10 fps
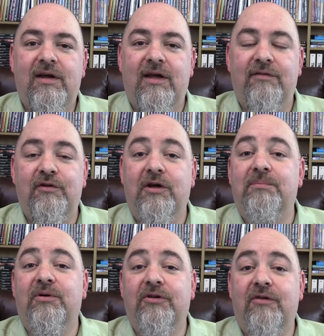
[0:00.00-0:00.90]
If you get
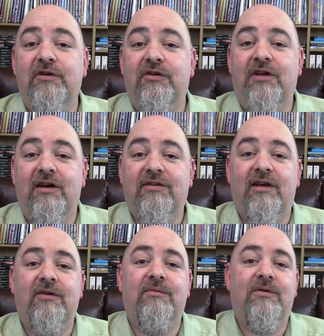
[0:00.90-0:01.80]
pulled over, you'd get a
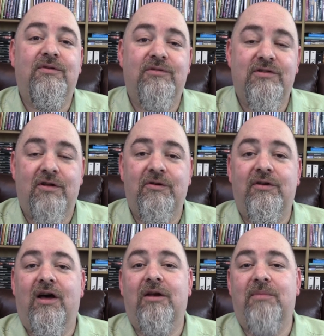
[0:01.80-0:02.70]
ticket, which would slow you
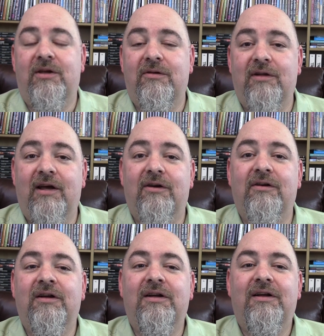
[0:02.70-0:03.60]
down and make you
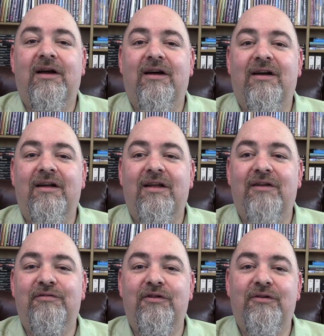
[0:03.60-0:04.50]
later.
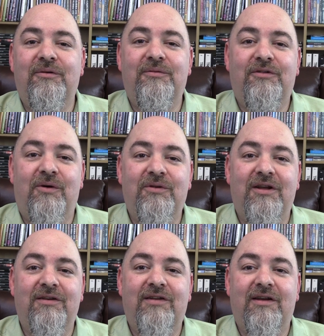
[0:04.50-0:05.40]
If you don't
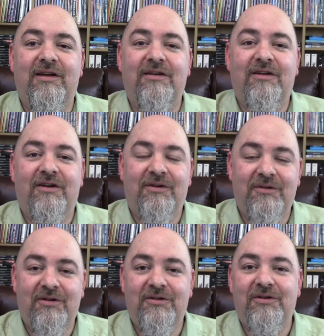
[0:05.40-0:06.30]
get a ticket,
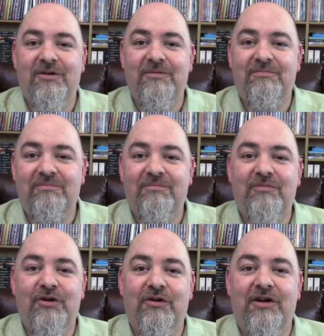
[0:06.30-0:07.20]
you're
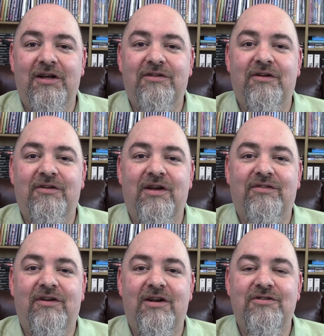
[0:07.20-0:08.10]
going to get to your
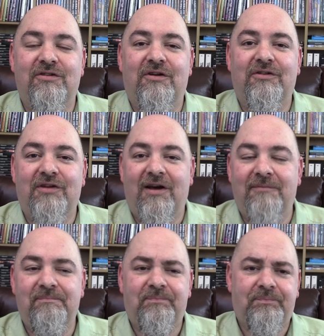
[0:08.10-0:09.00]
destination on
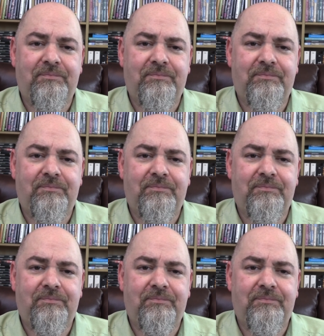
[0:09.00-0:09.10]
time.